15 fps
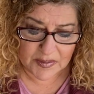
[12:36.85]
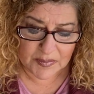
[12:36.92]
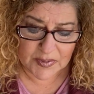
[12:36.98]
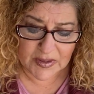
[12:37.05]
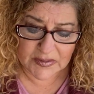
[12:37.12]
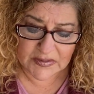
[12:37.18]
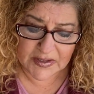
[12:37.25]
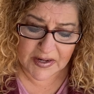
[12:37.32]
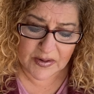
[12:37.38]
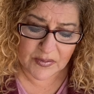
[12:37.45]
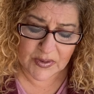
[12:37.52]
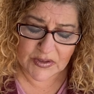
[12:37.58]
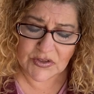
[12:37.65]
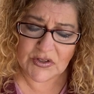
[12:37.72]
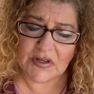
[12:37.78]
But I'll tell you
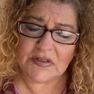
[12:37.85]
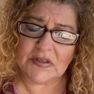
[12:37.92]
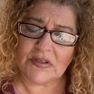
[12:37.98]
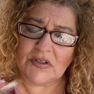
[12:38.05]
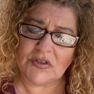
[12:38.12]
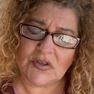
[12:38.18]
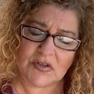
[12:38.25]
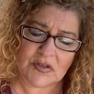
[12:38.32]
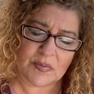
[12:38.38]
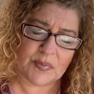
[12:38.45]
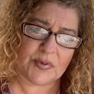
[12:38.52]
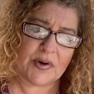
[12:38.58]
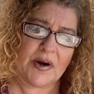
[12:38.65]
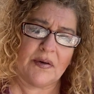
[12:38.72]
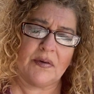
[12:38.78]
what, Jesus is just a
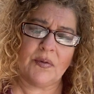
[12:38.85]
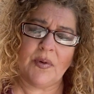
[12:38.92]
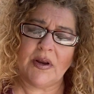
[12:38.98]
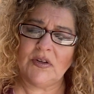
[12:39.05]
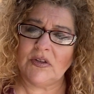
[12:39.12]
prayer away.